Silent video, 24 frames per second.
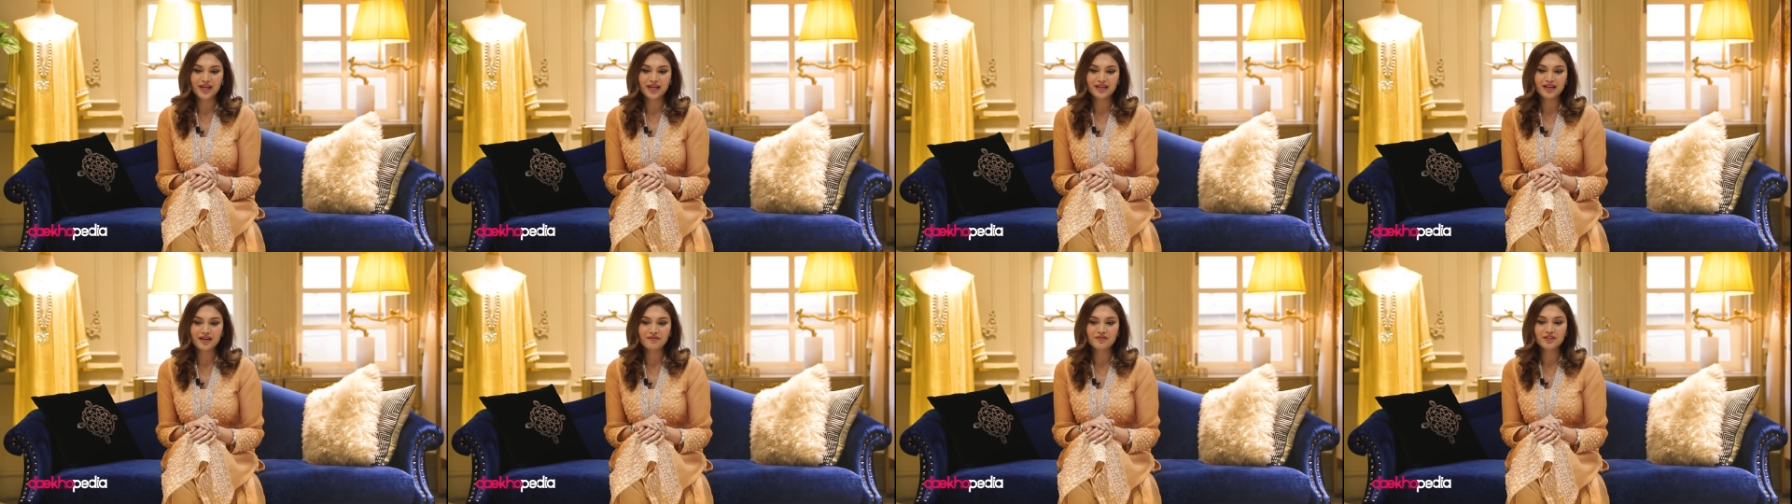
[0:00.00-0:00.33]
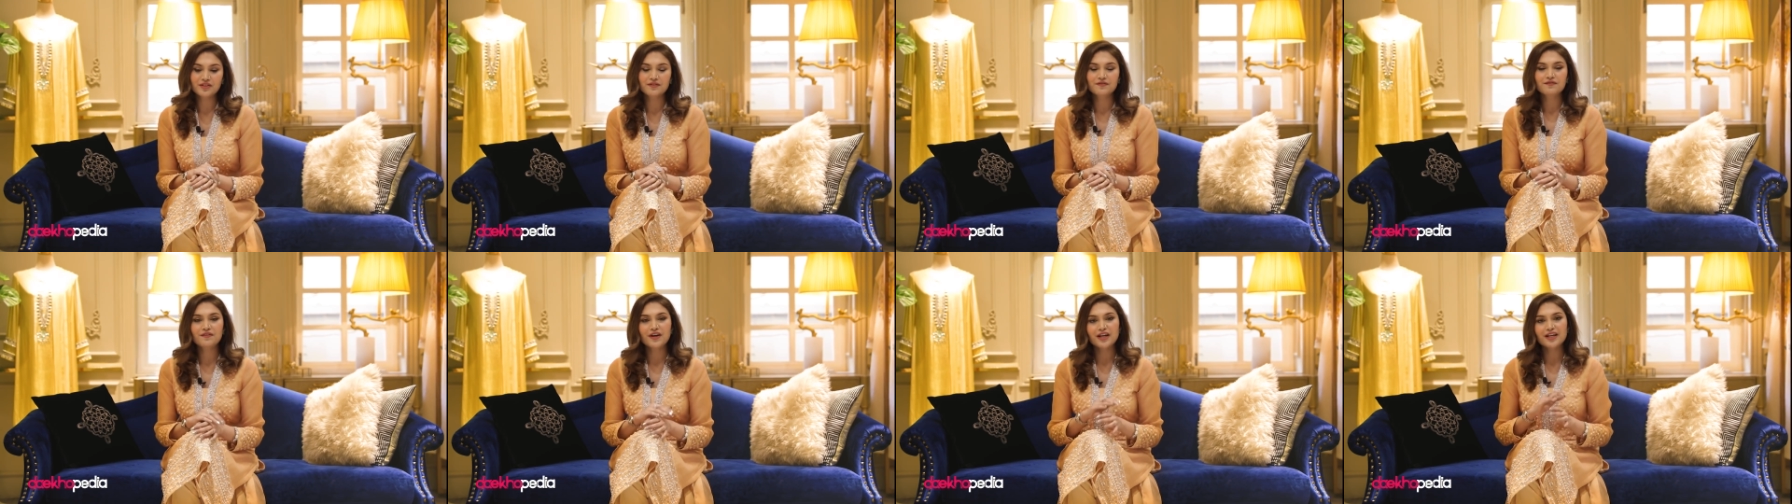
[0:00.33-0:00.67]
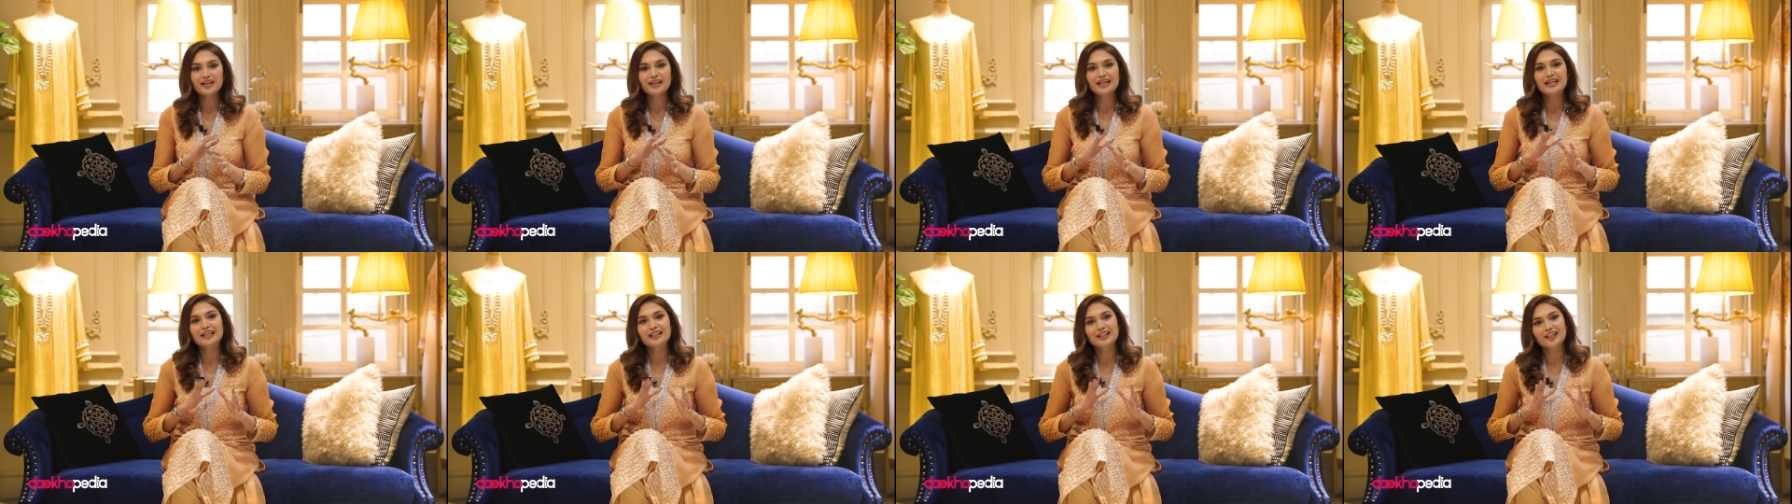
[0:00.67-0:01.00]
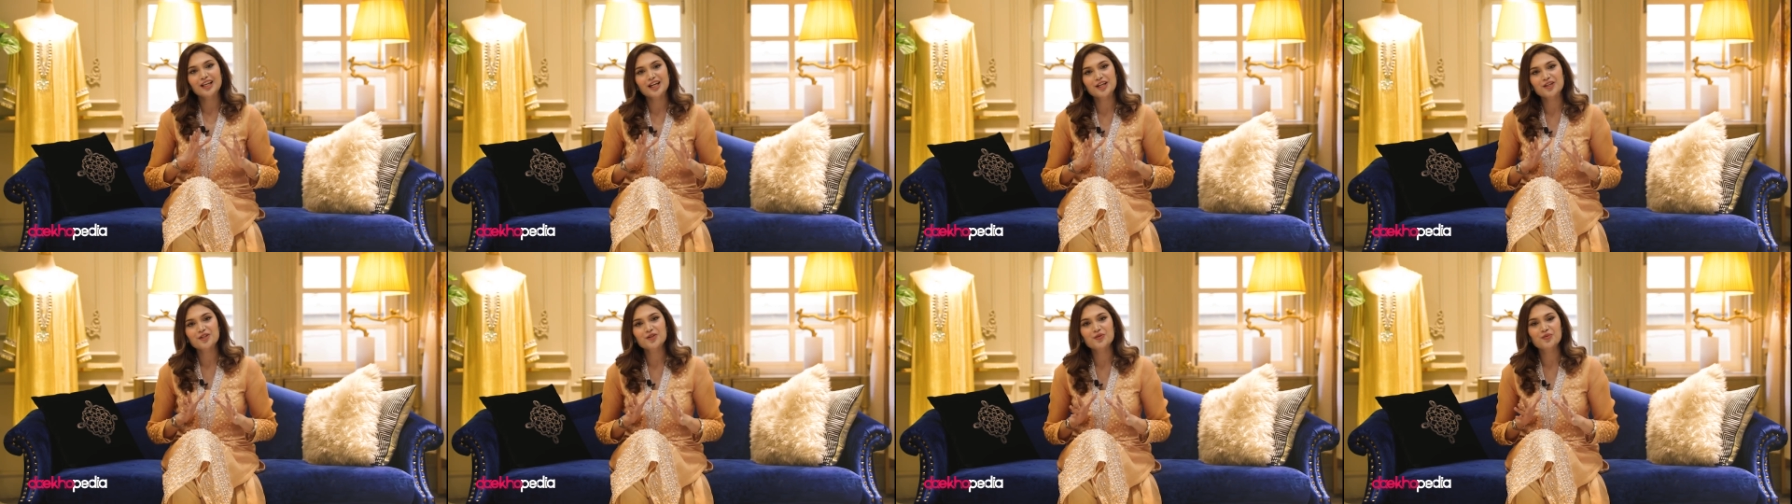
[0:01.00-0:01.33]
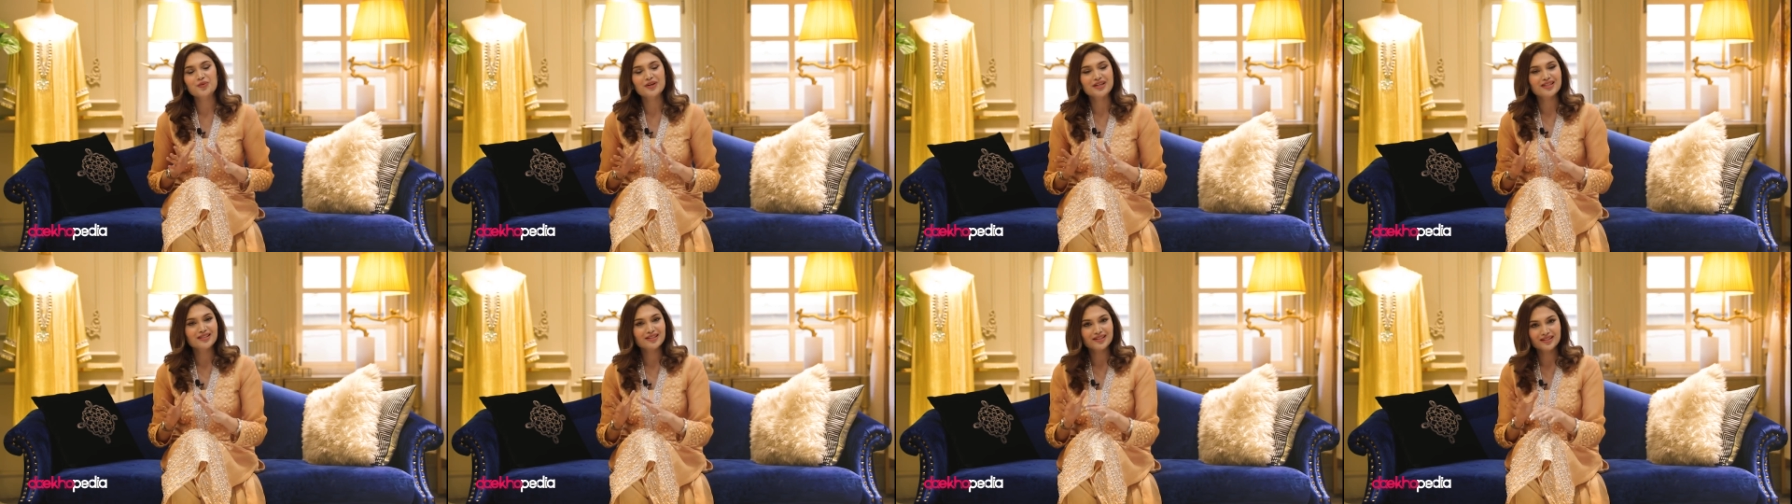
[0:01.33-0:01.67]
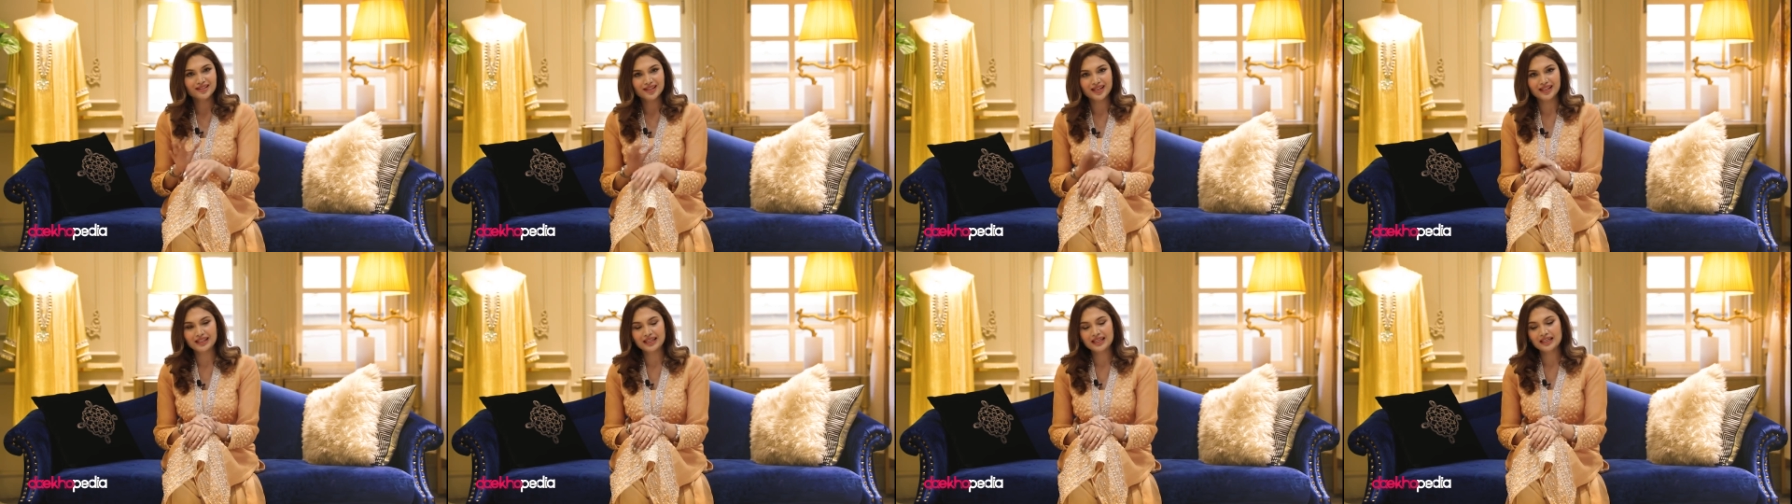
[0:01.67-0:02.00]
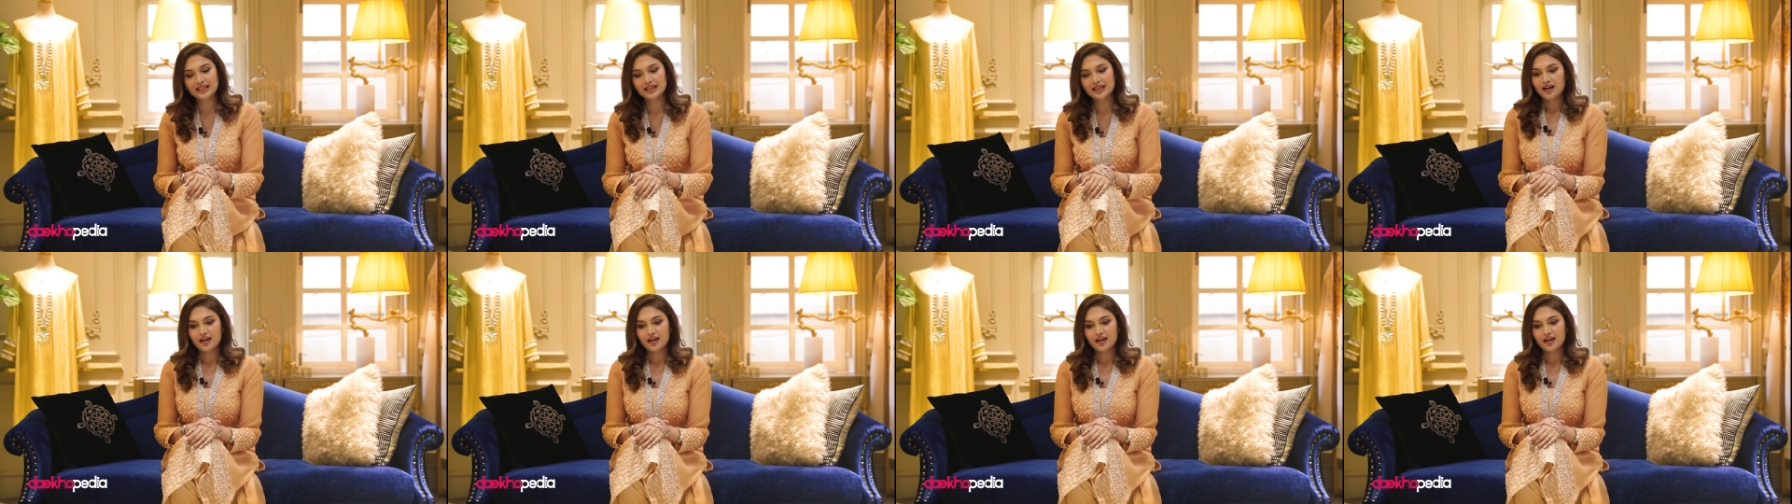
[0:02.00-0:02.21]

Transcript: and I was very inclined towards designing.